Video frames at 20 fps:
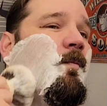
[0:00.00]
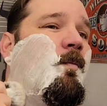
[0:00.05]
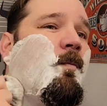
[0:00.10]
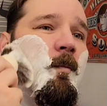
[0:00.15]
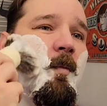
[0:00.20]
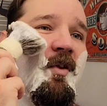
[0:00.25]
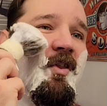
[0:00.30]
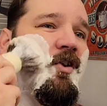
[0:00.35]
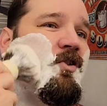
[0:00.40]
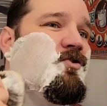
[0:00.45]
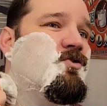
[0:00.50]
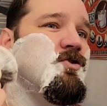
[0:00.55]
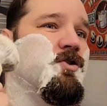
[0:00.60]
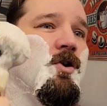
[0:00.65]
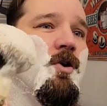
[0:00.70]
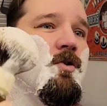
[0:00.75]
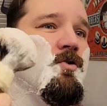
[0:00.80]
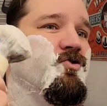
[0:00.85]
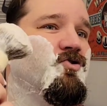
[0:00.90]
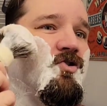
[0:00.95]
but there's
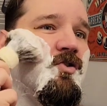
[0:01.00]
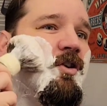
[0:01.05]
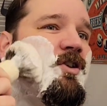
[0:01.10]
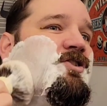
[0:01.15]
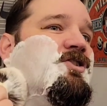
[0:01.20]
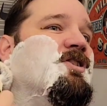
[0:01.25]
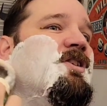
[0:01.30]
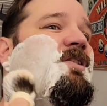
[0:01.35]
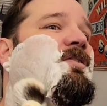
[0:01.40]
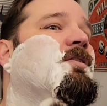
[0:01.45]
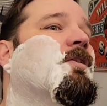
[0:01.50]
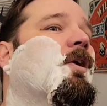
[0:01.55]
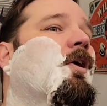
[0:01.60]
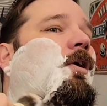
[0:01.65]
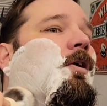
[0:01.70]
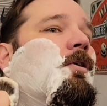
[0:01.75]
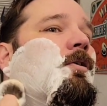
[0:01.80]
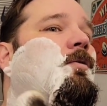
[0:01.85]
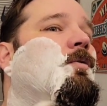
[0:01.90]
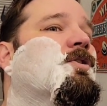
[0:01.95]
no scratchiness at
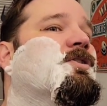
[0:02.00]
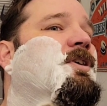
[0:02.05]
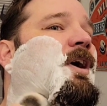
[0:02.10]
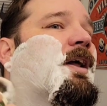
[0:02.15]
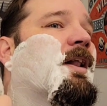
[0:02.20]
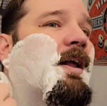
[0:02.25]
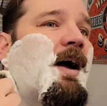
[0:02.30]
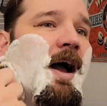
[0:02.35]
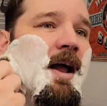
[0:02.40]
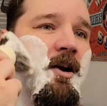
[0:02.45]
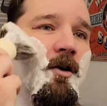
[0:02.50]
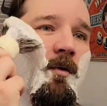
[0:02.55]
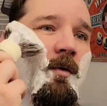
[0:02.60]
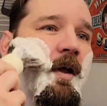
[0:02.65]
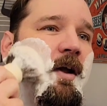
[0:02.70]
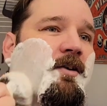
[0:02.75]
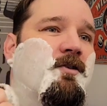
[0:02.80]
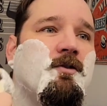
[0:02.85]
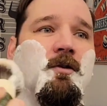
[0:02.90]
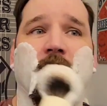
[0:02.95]
all, which I don't
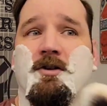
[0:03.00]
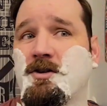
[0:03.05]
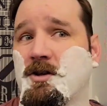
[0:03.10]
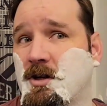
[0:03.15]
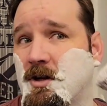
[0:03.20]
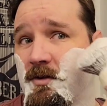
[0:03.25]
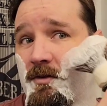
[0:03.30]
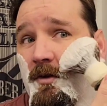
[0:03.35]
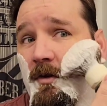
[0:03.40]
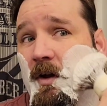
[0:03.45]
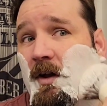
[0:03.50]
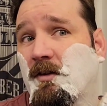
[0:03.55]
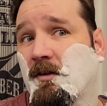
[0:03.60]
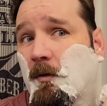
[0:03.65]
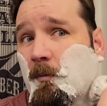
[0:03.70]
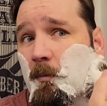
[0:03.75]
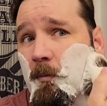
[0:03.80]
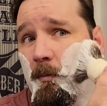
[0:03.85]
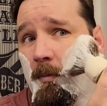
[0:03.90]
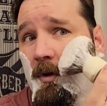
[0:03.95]
like scratchiness, so that's a
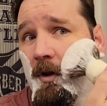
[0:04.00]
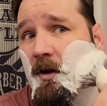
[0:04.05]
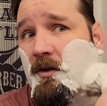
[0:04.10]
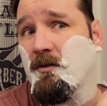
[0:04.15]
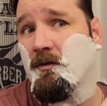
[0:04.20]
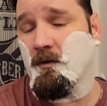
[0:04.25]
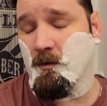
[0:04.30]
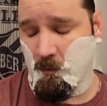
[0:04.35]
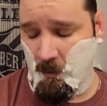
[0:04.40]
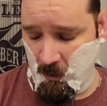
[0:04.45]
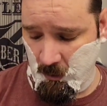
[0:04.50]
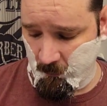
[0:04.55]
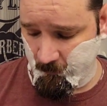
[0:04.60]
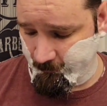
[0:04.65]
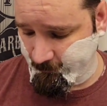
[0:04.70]
plus for me.